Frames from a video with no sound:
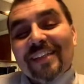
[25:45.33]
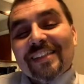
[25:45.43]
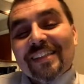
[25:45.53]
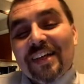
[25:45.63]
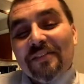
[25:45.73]

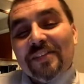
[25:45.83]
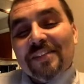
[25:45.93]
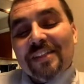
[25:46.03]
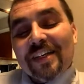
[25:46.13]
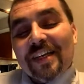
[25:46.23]
still
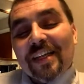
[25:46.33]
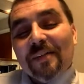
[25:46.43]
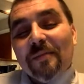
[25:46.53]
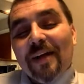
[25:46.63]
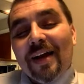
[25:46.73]
haven't took any
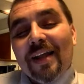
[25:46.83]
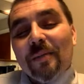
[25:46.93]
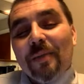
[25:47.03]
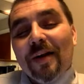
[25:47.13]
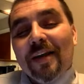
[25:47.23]
of my
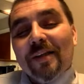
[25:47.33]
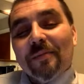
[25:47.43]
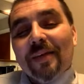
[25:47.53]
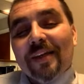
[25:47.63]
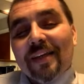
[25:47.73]
antibiotic
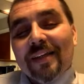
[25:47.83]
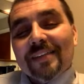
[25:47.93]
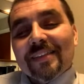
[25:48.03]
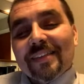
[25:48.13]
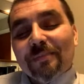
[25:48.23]

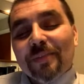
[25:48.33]
medication, the